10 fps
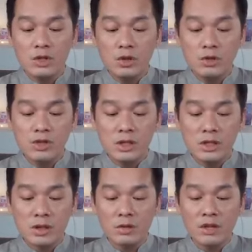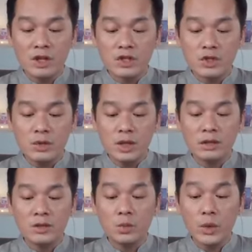Usually, though, they are too
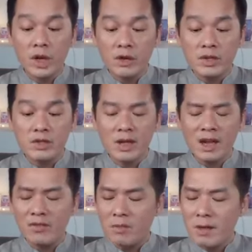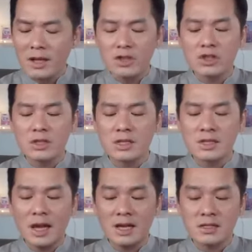ill and weary to ever manage this
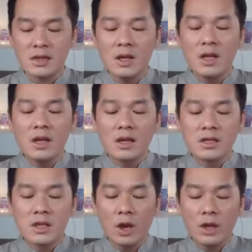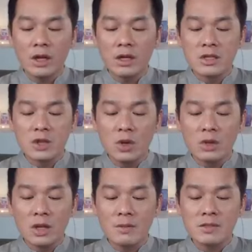task. It
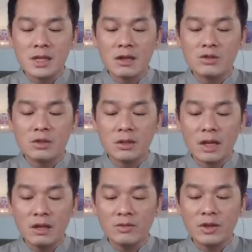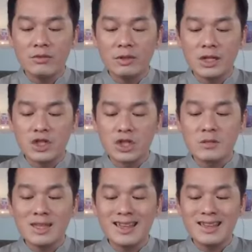all comes down to love and
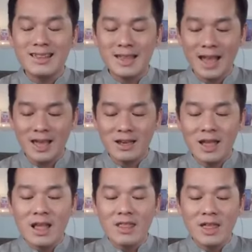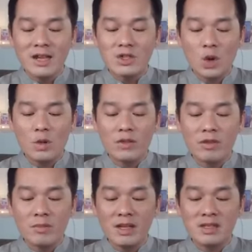relationships in the end. That is all
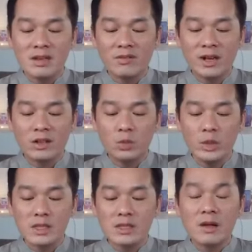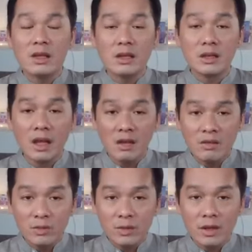that remains in the final weeks.
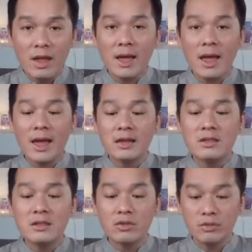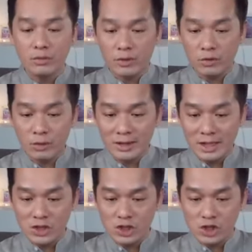Love and
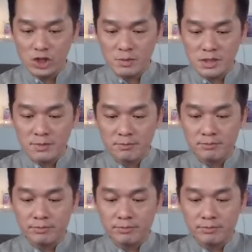relationships.